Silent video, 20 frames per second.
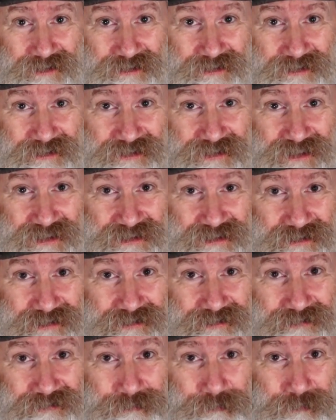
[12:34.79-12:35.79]
it
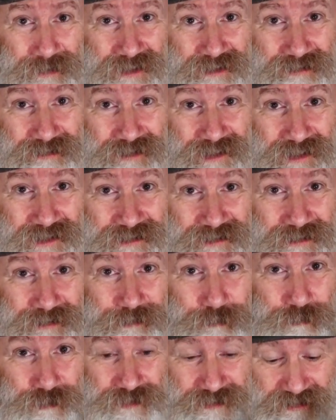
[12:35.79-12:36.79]
doesn't make any
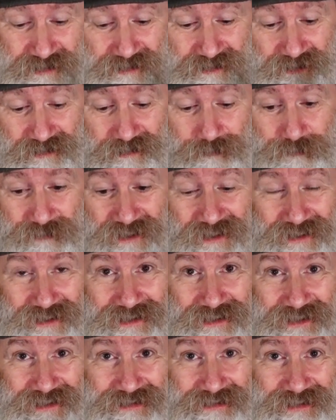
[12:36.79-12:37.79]
noise, yeah, by
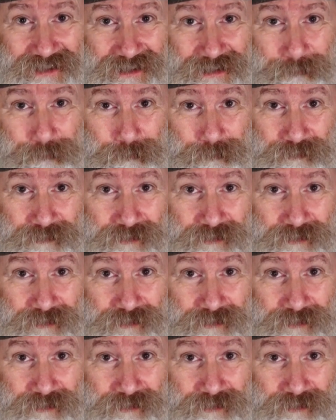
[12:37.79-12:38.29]
handling that.